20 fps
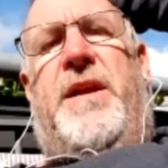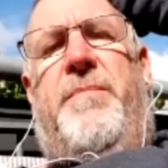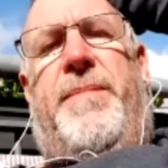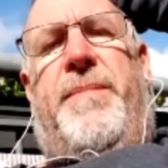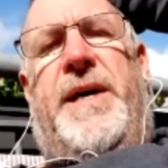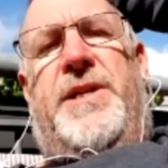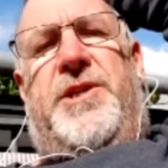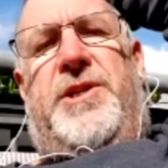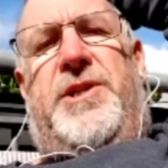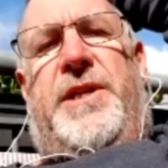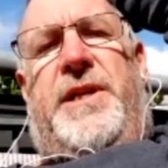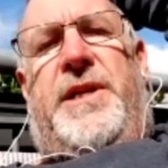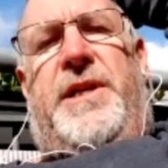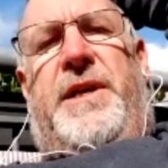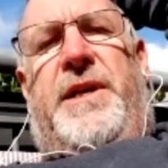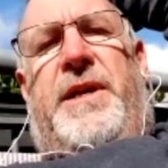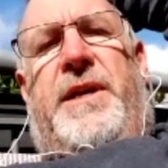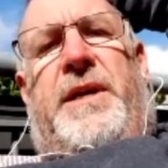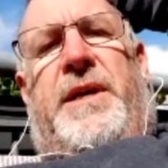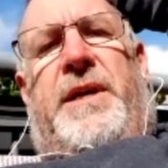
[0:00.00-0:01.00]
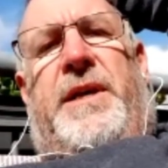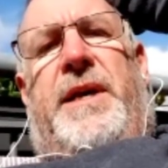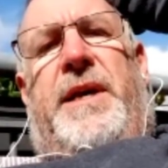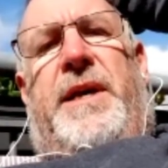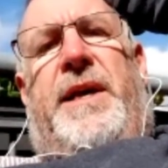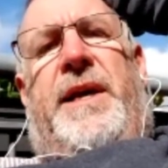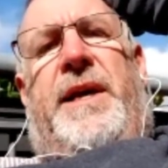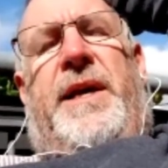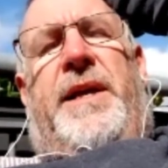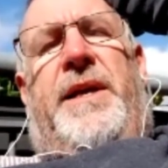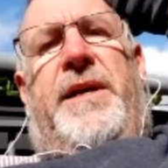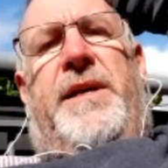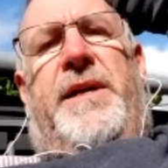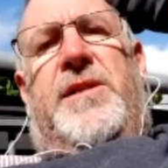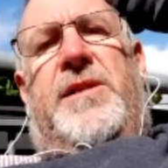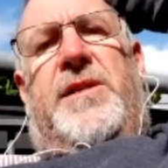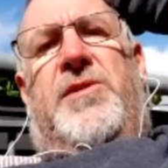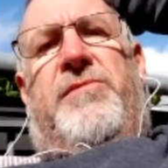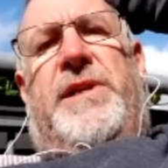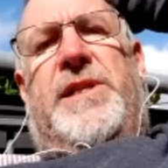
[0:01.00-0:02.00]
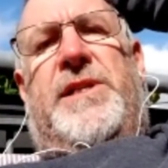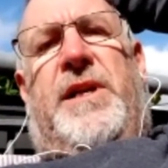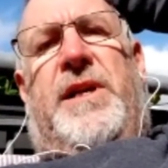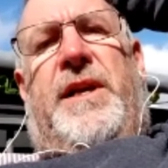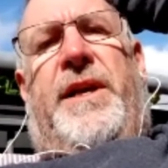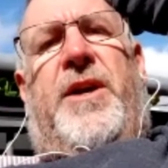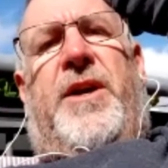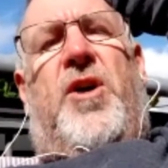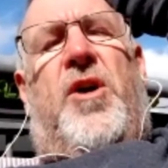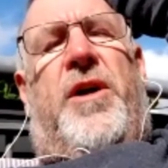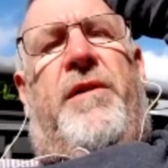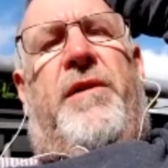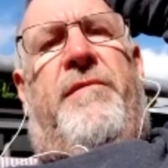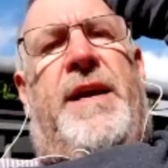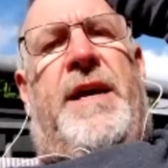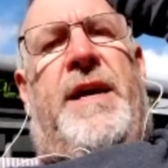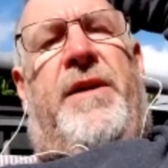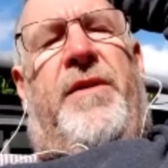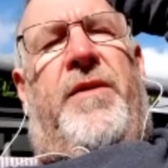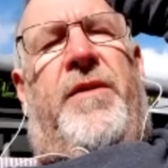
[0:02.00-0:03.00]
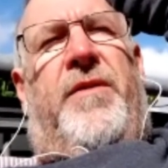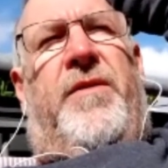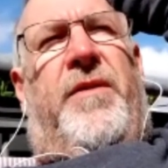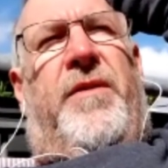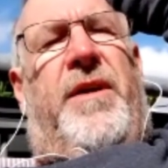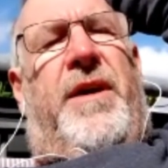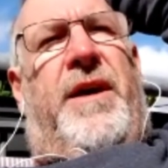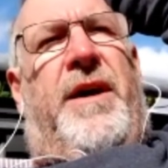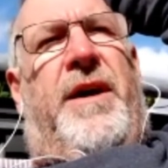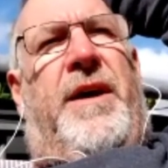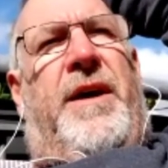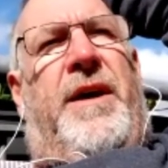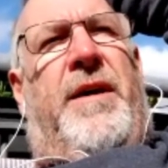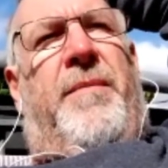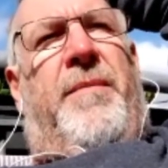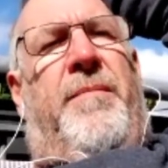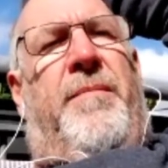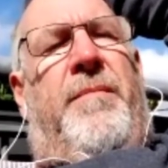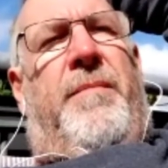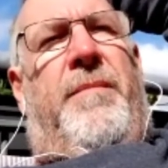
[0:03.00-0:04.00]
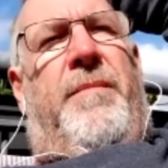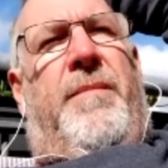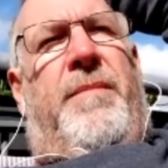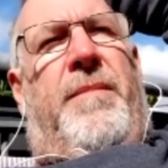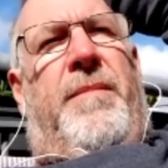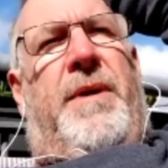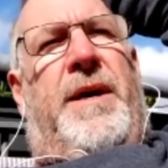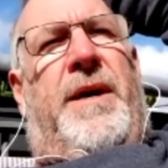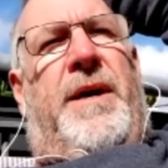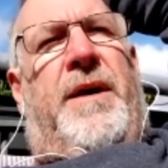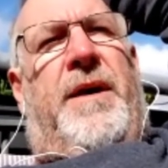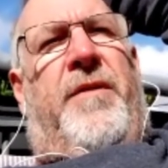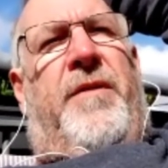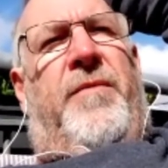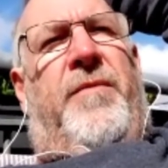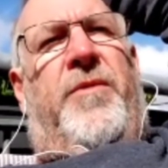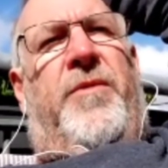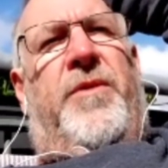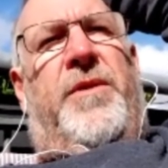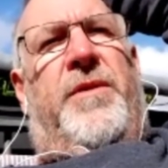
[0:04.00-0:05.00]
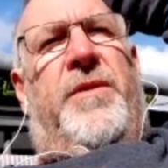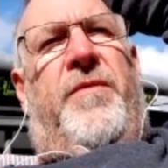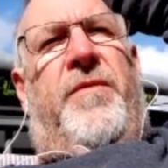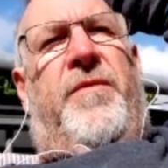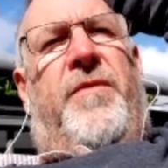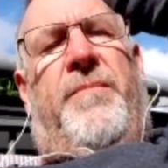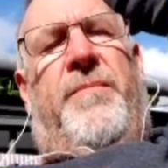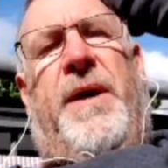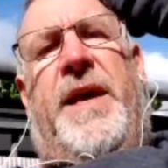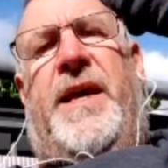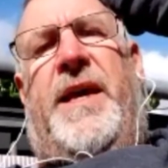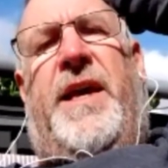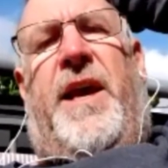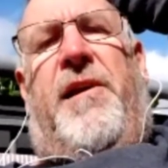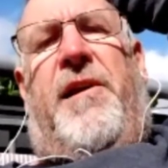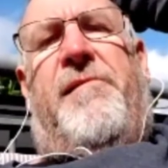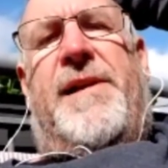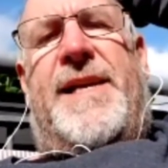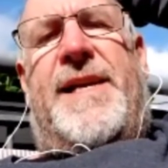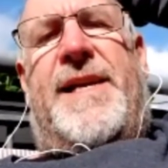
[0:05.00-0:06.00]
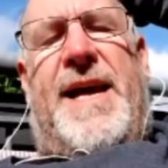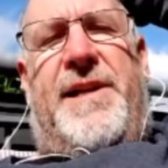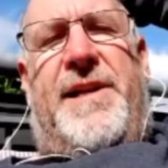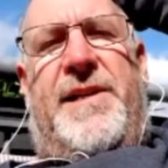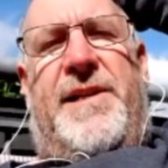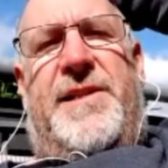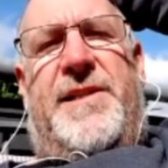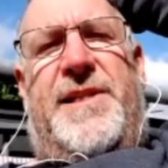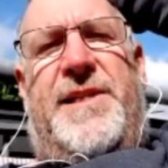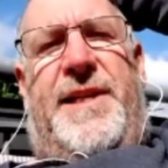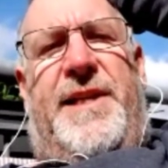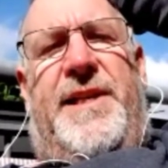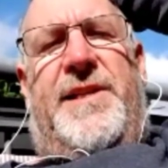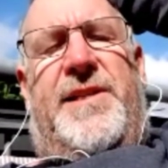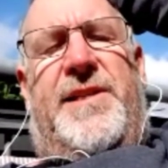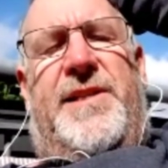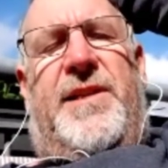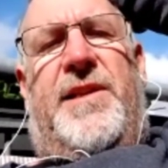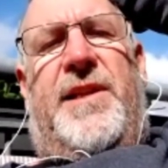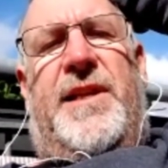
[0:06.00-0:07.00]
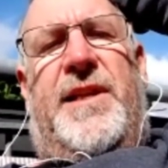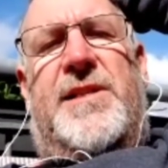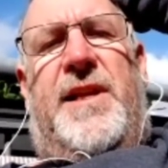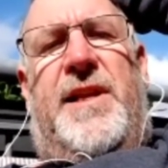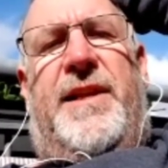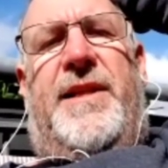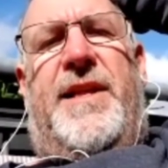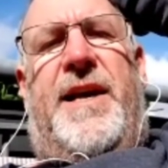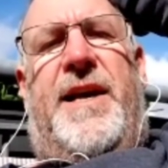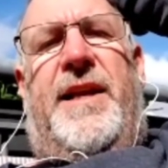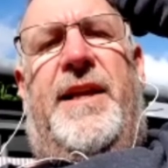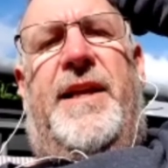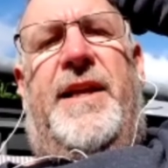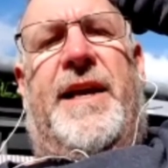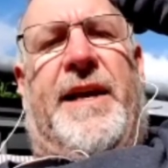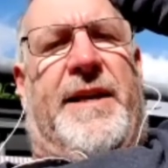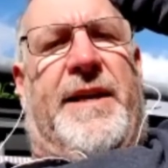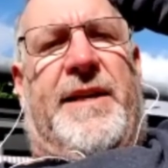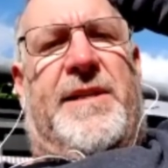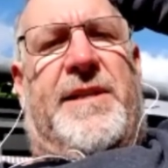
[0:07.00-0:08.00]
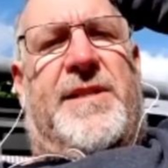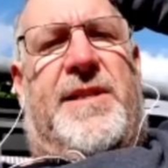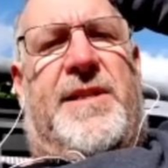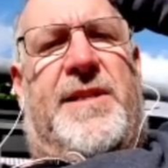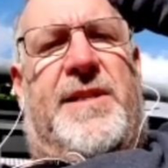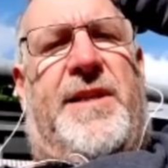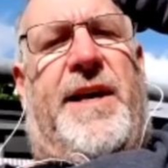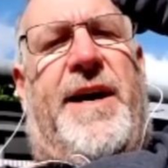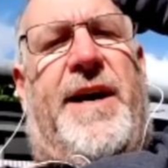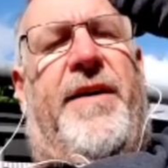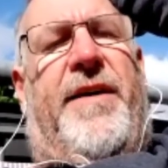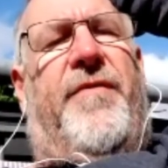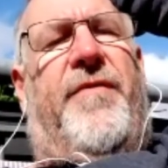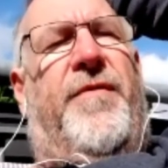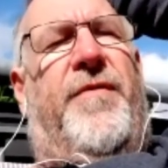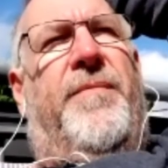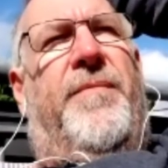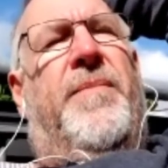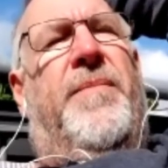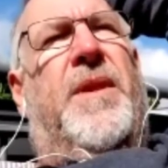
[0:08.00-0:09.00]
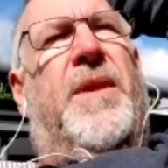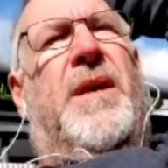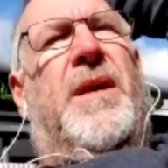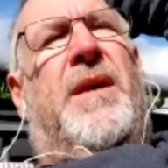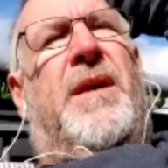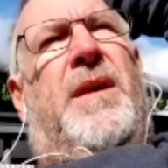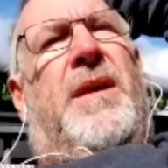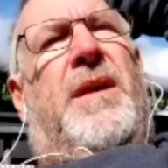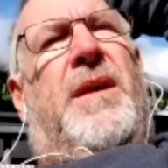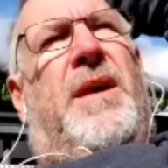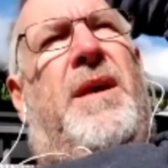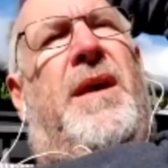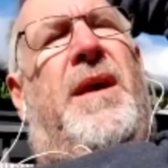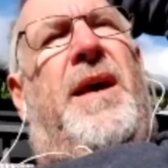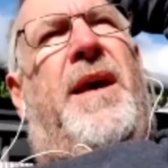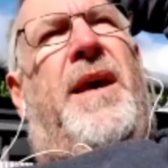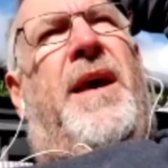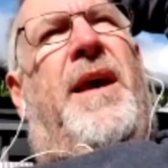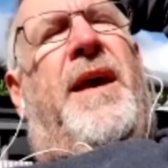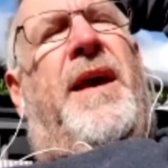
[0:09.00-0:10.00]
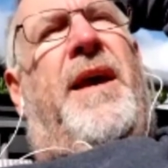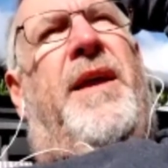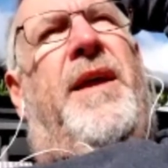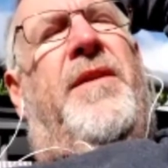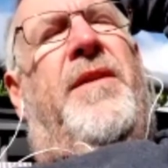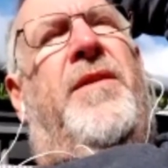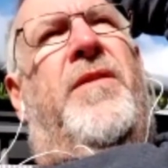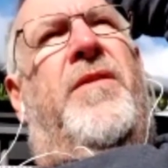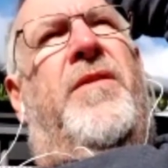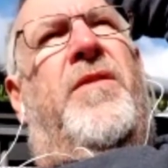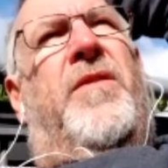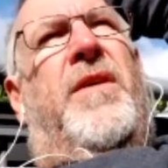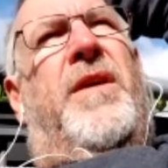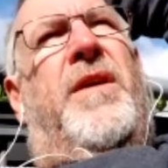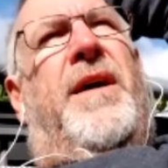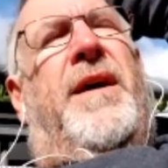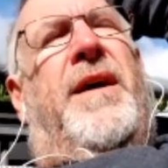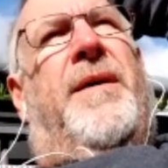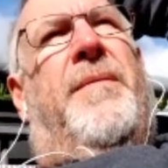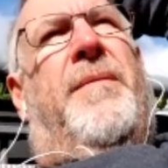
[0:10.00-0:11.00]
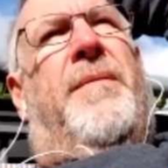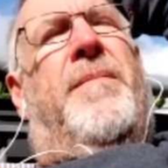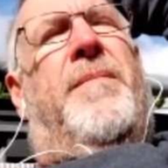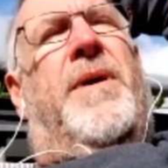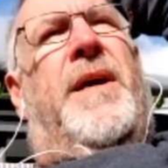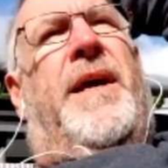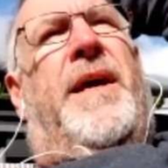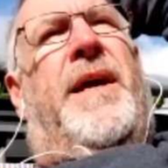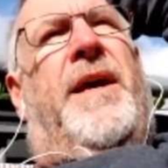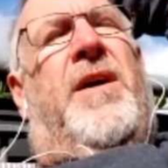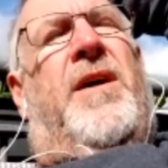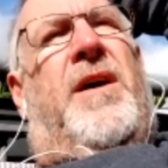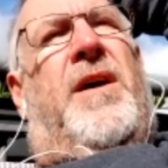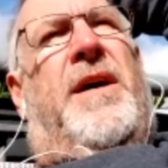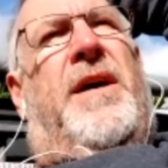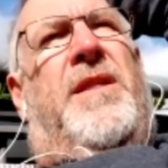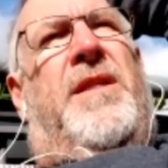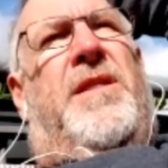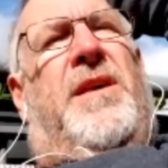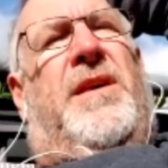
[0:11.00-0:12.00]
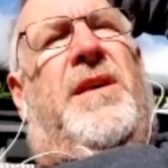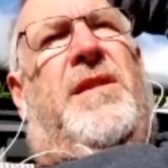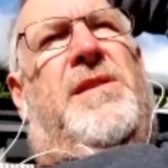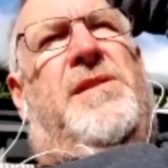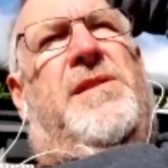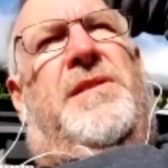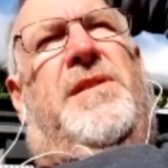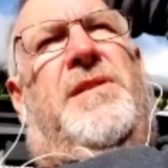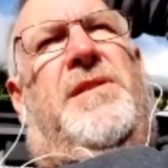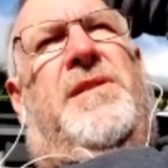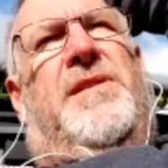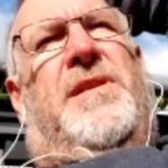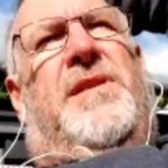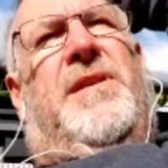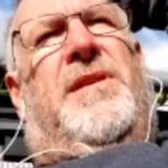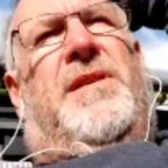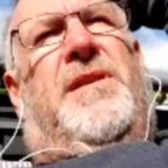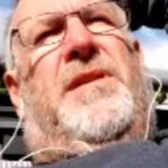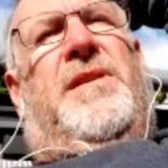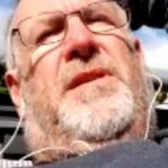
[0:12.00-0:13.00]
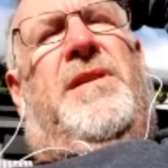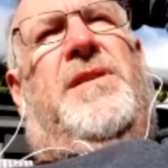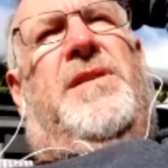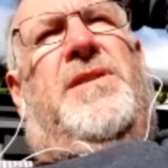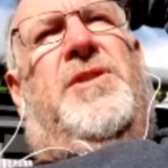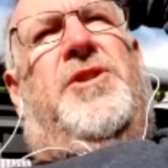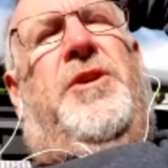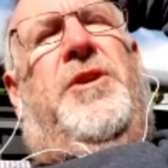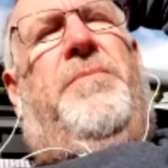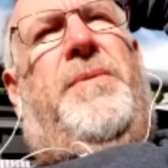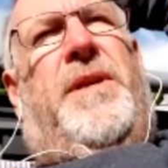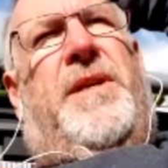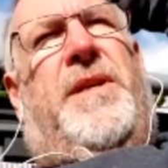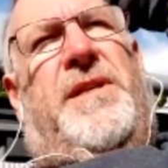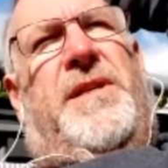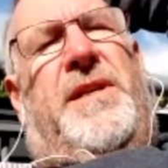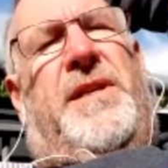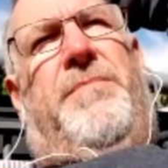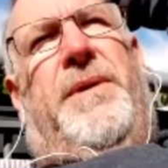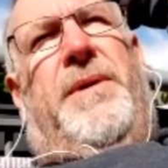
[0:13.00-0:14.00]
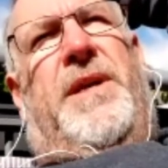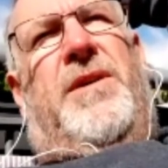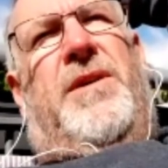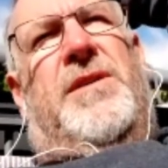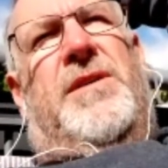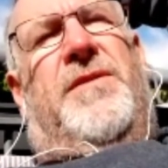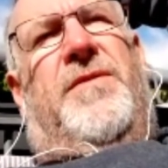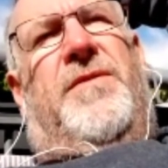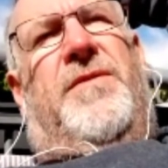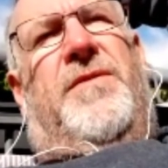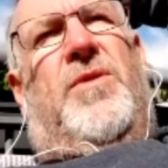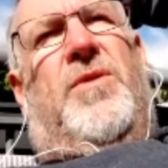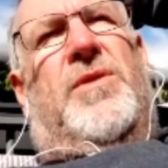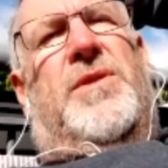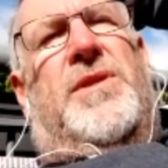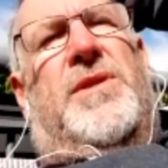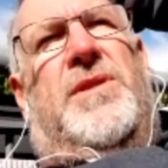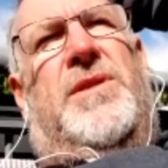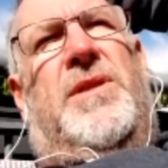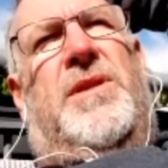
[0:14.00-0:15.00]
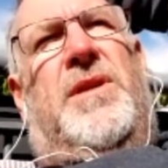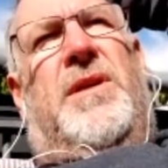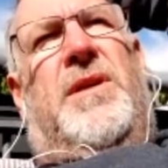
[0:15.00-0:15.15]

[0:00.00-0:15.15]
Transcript: budget, and has recently gone around uh, uh, making redundancies and things like that, and cutting staff. Mm-hmm. And um, and I think this is a, a stupidity, because, of course,